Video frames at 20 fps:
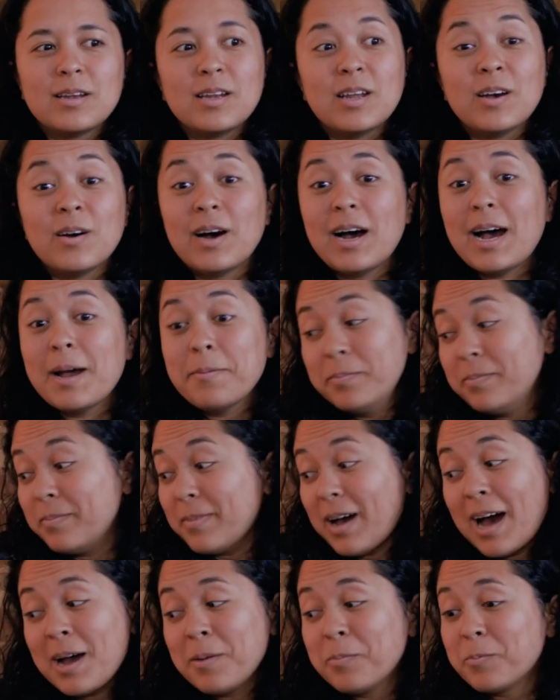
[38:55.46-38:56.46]
No,
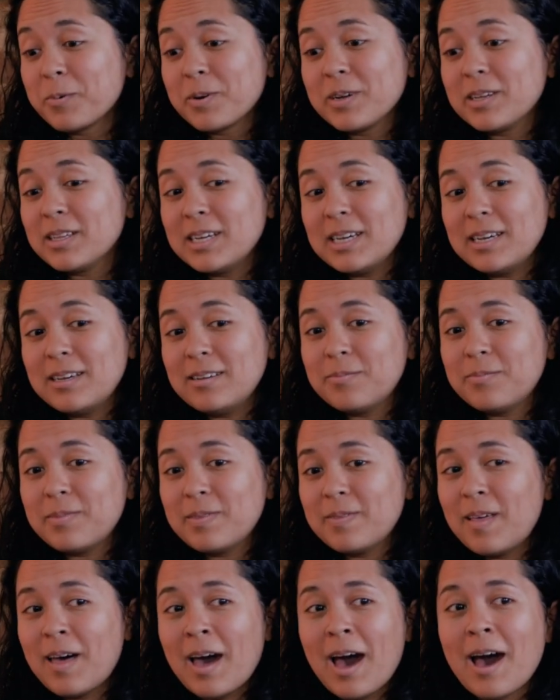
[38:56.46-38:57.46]
I'm really
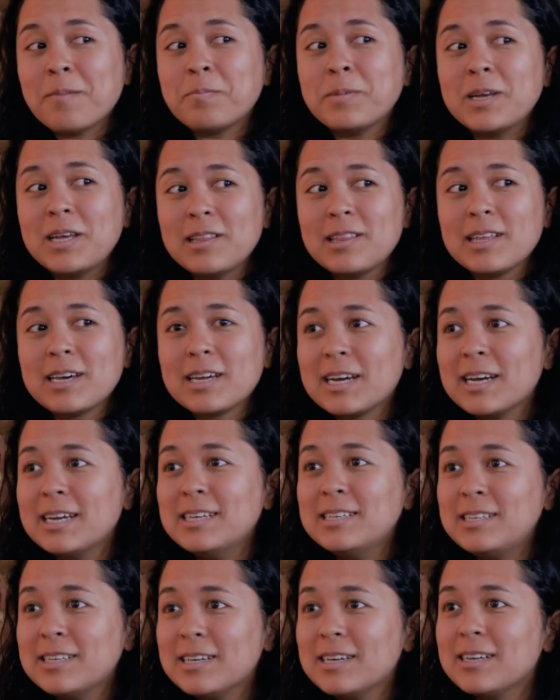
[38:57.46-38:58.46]
happy that I
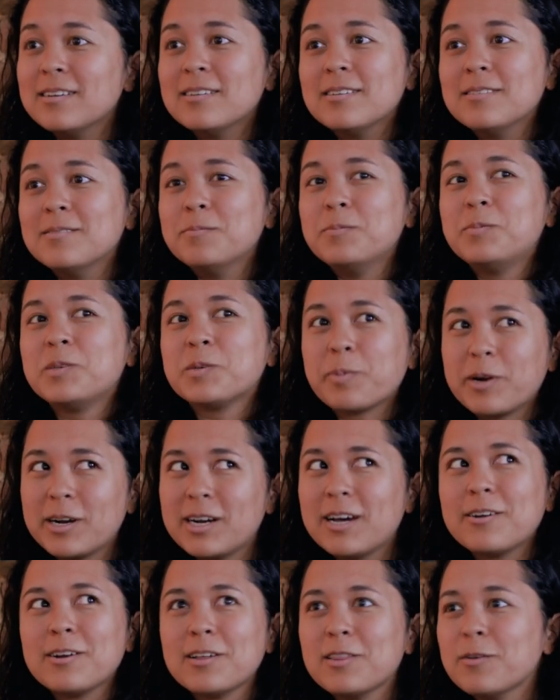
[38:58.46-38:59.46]
did spread
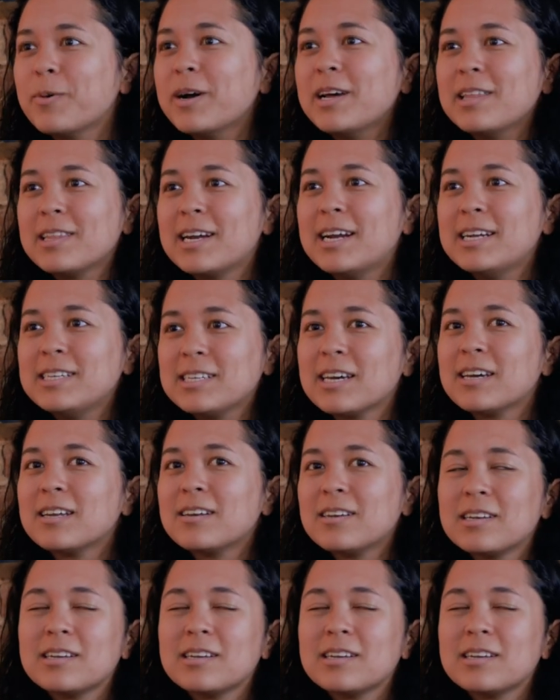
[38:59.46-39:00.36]
out in the way that I did